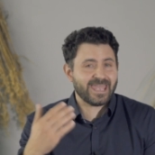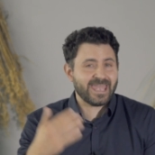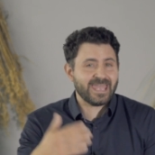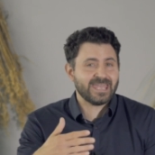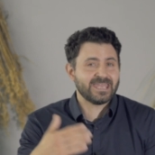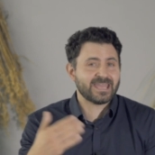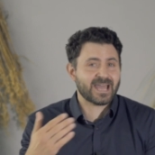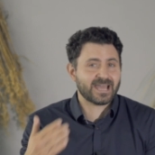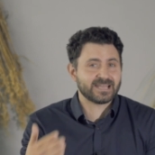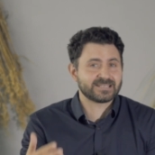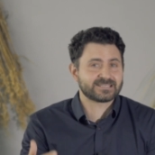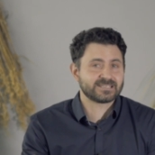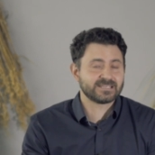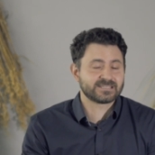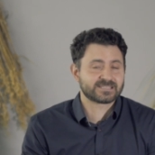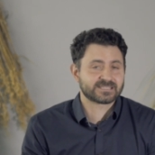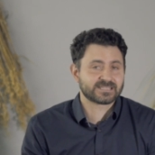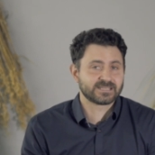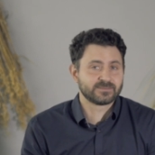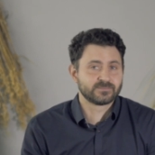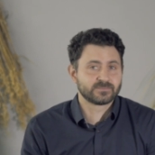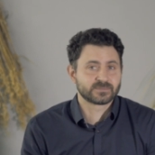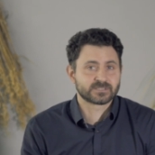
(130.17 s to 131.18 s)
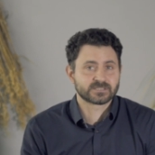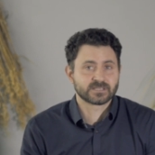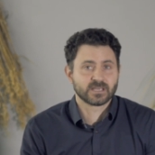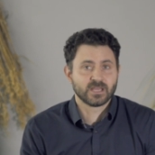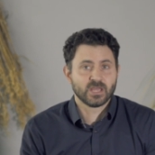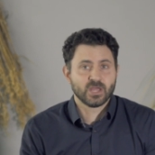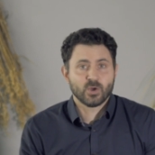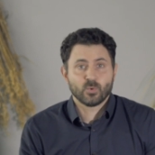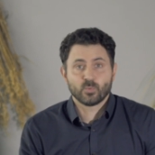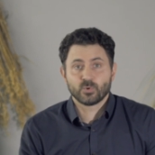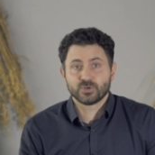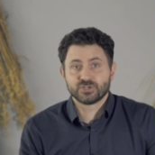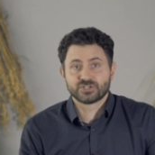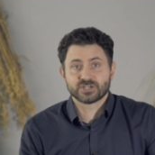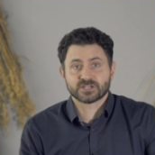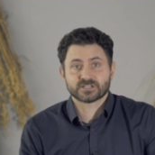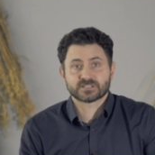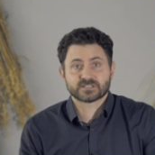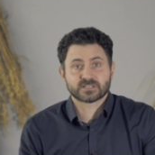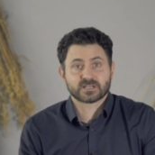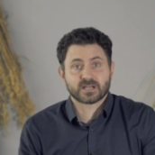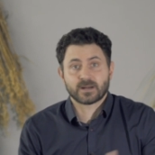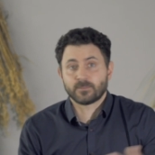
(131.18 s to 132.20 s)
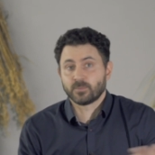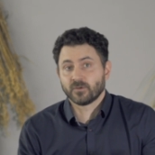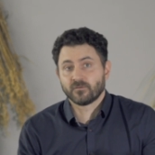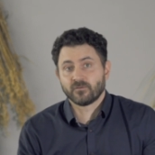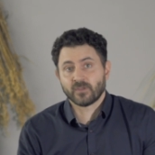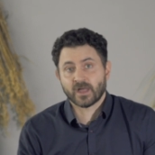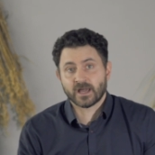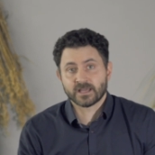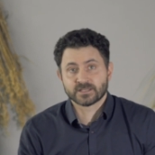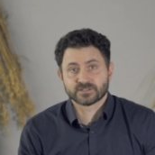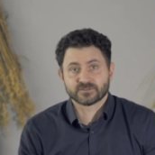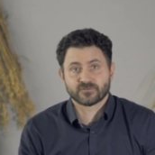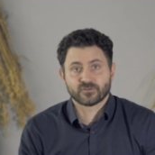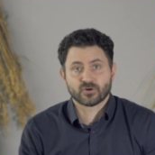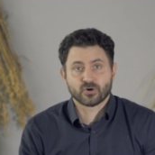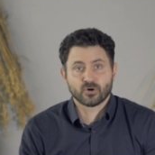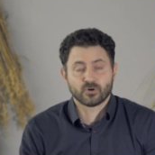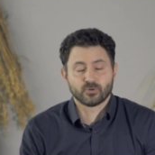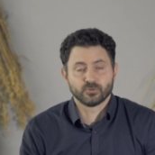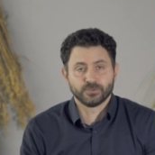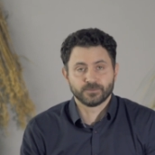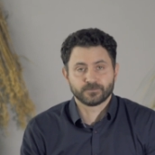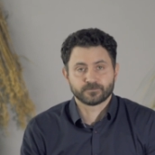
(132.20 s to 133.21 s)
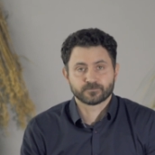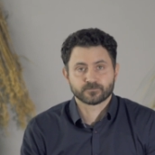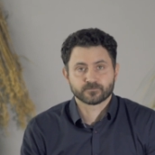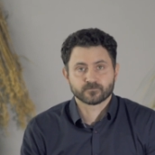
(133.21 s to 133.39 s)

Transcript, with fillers: AI systems with just a couple of lines of code.